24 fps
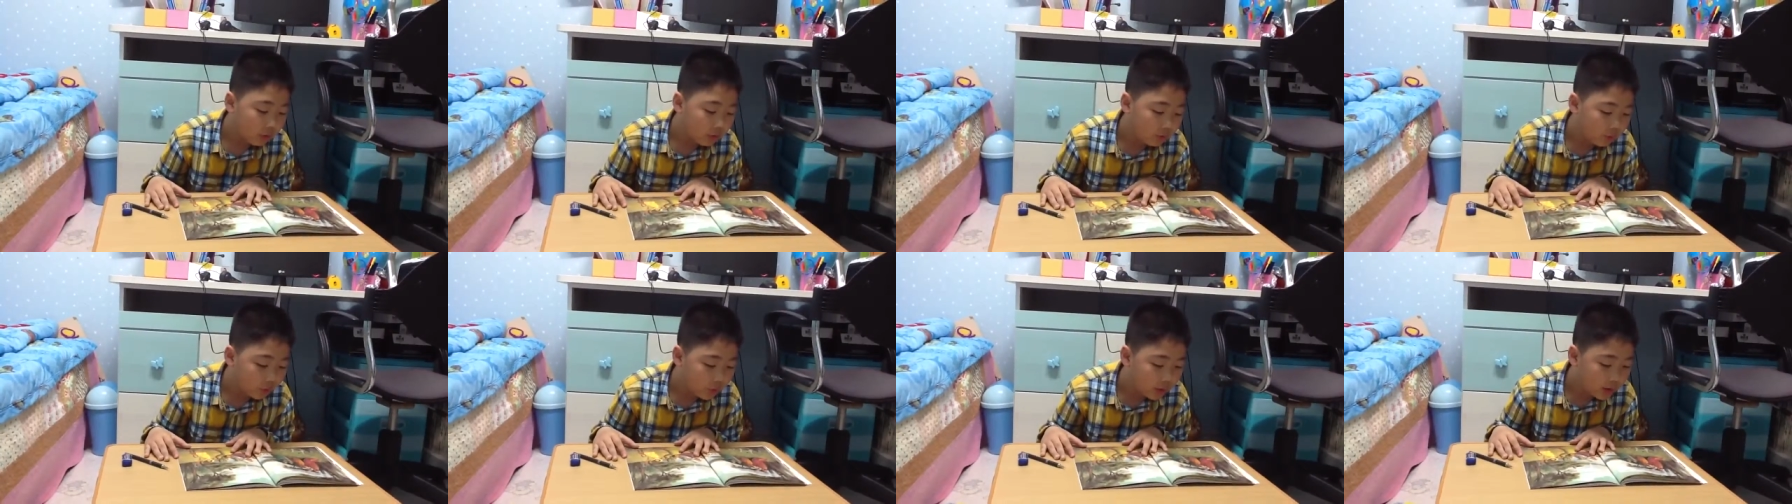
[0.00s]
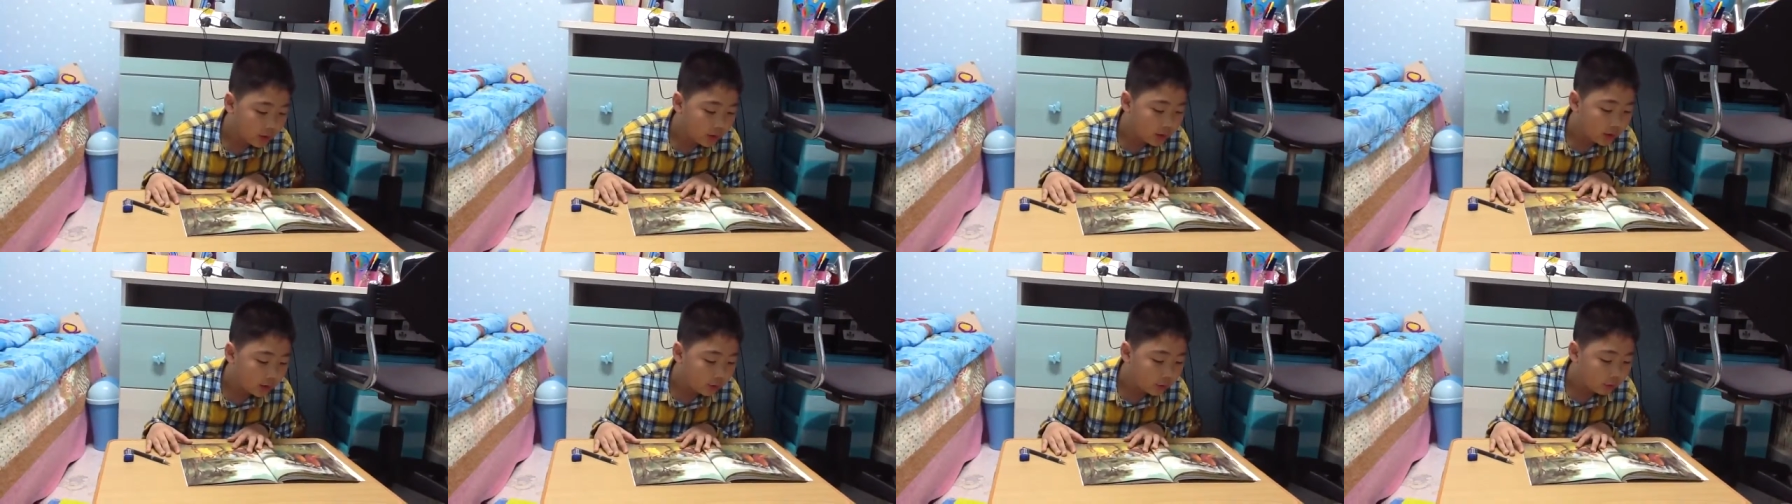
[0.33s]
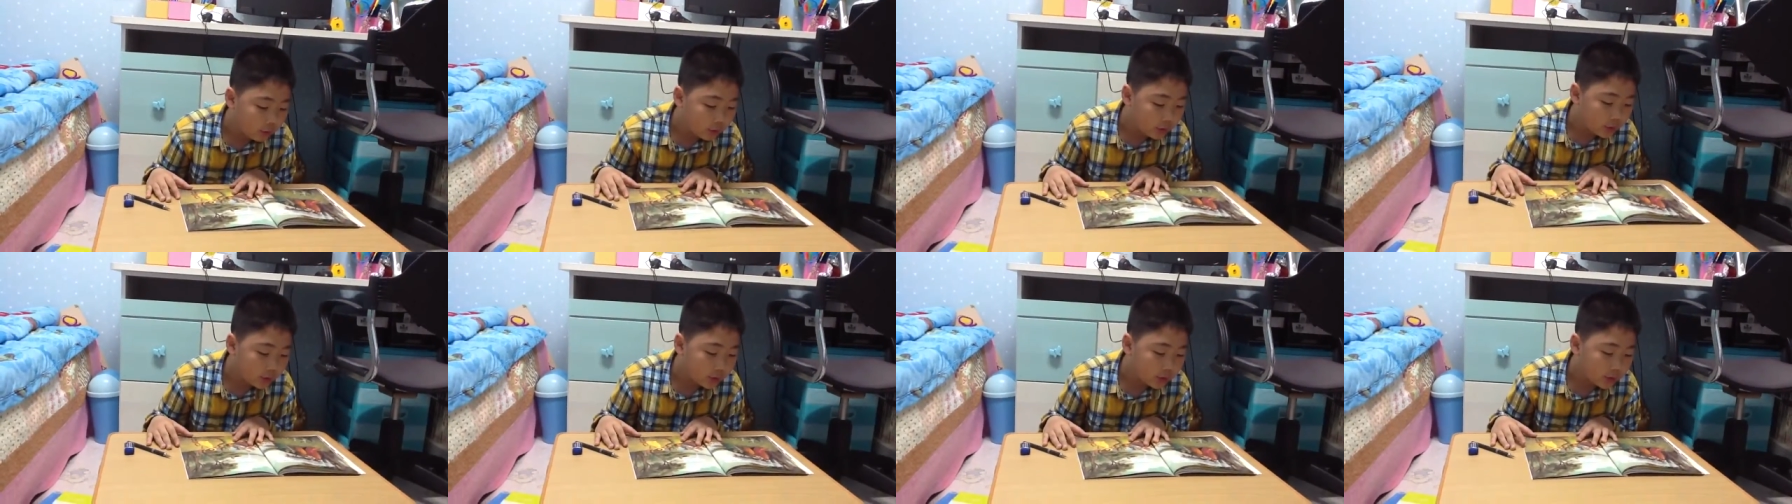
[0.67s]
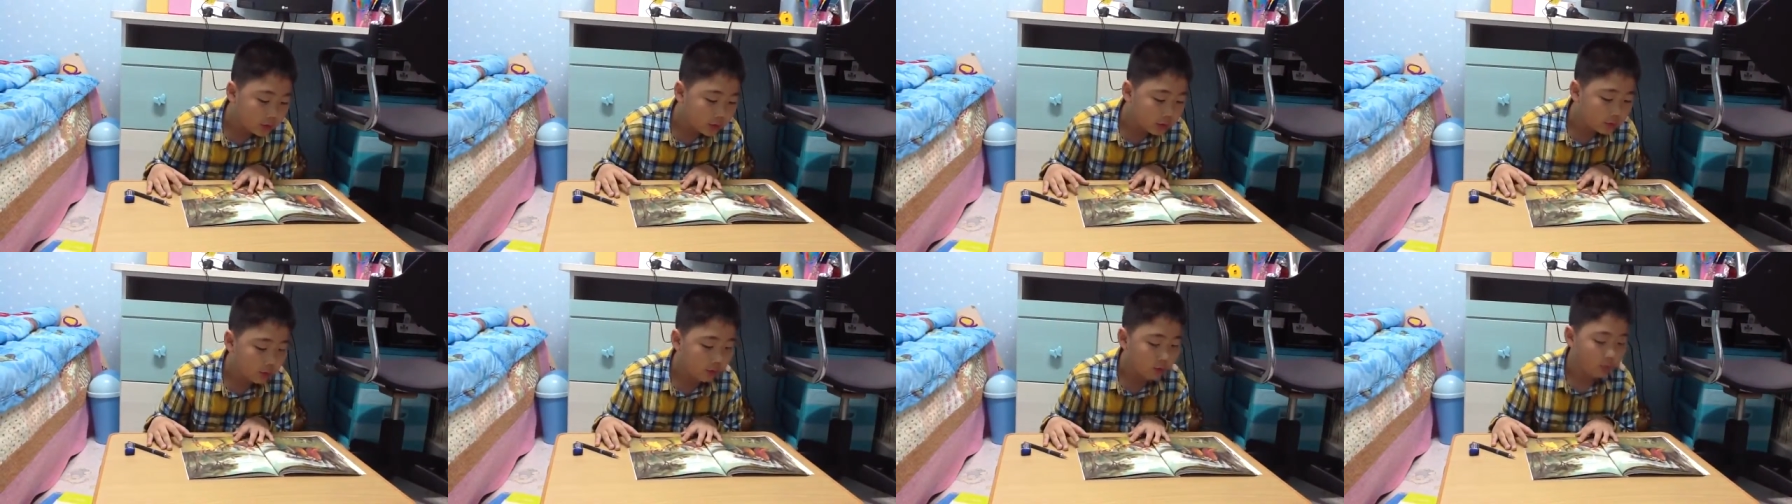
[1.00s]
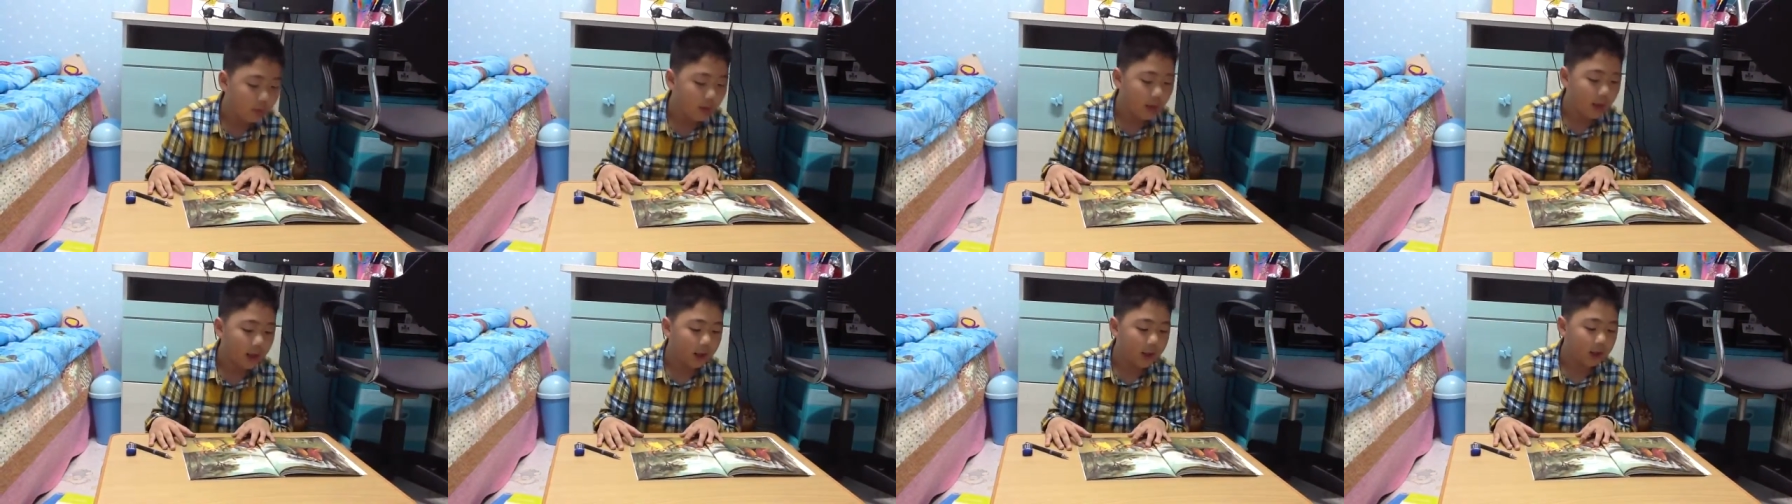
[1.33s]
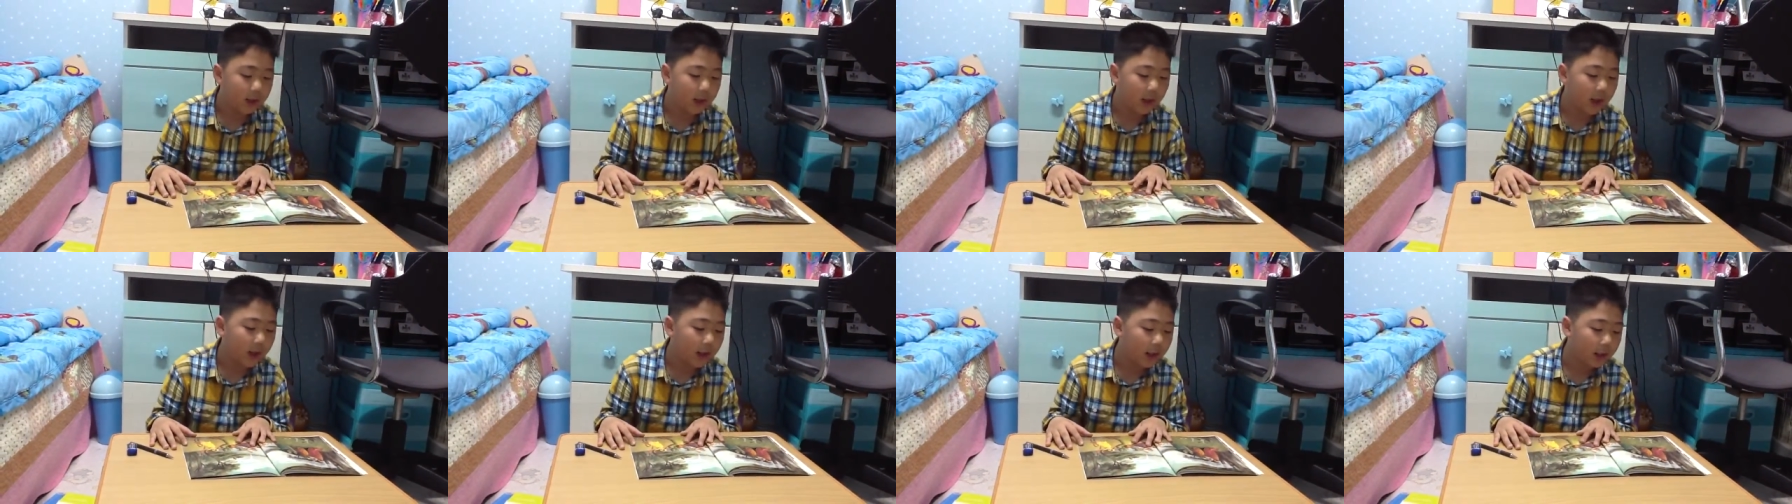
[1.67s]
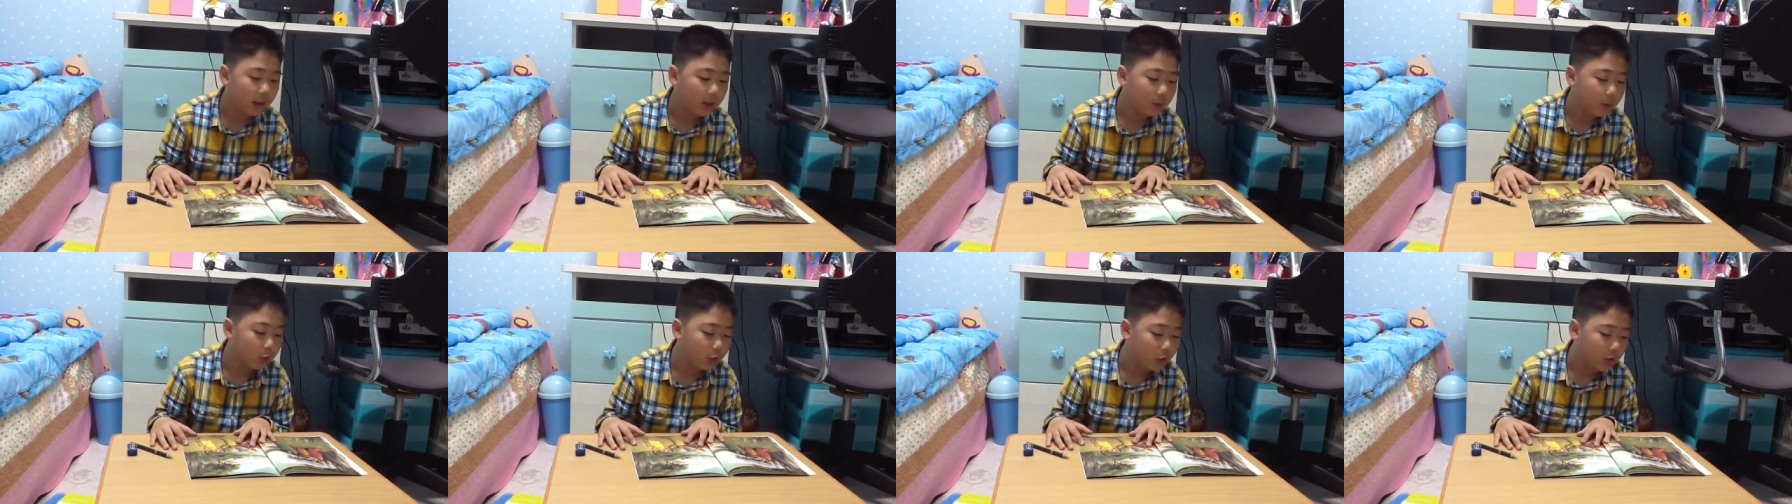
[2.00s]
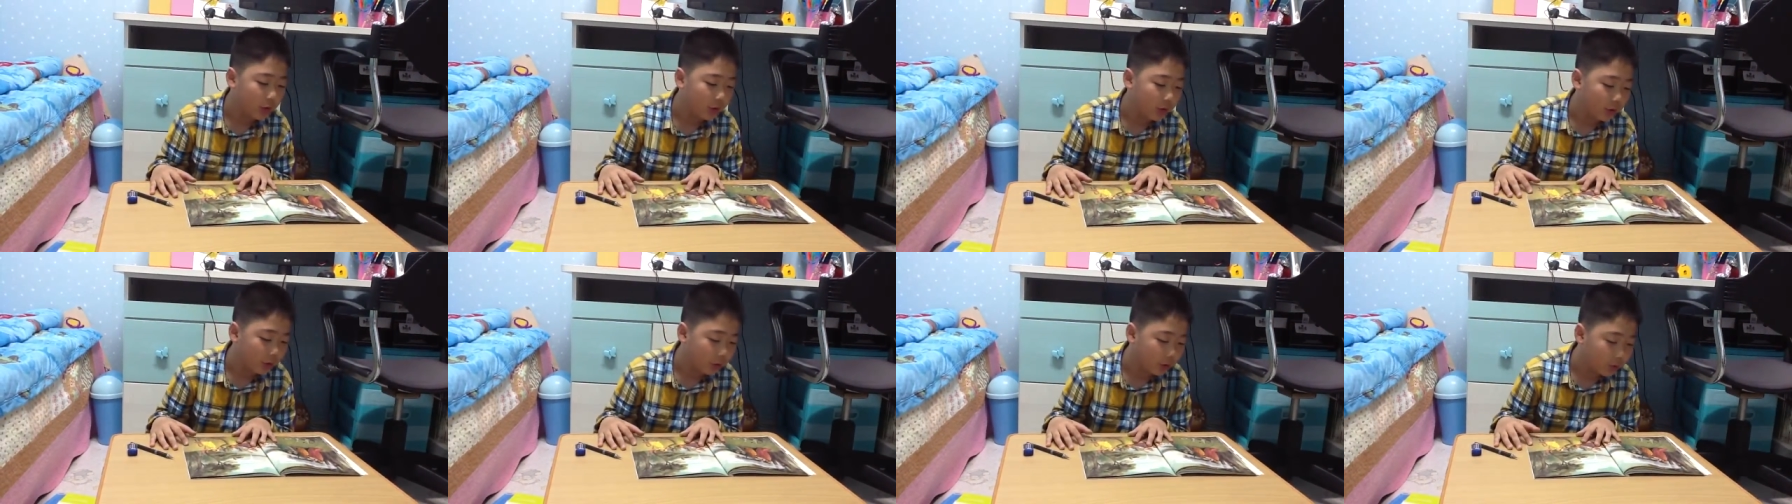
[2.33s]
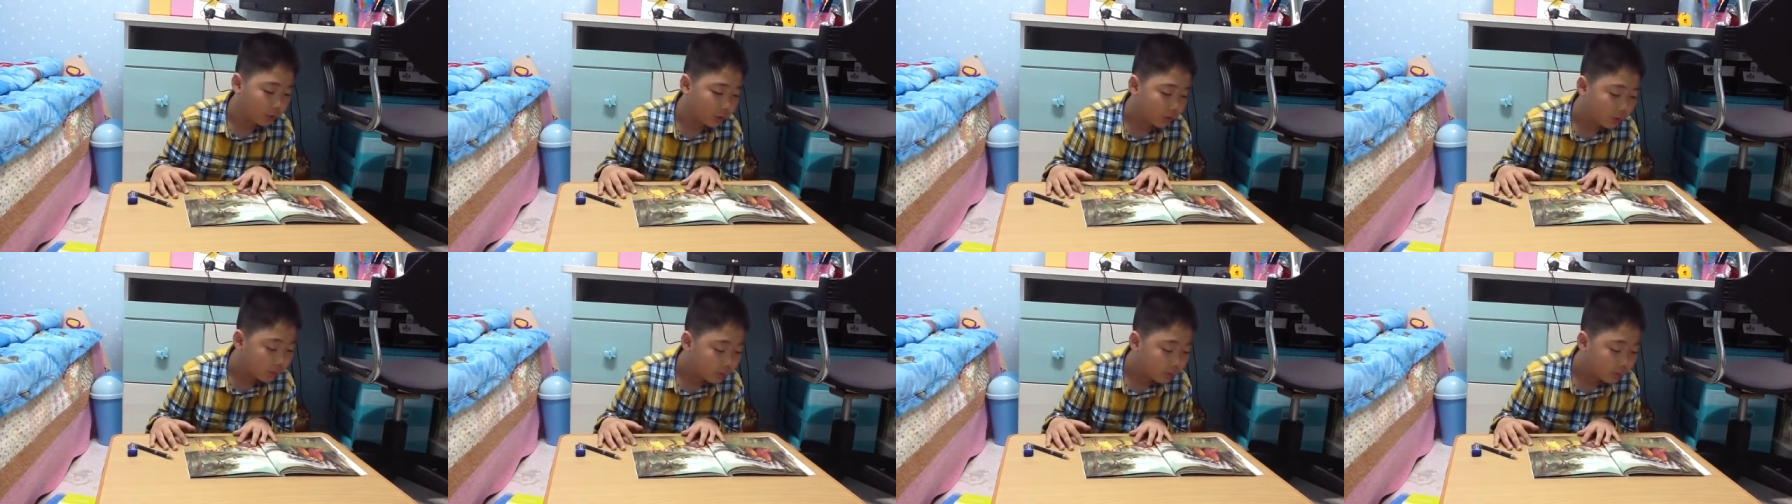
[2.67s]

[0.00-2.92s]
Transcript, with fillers: will rule when I'm gone.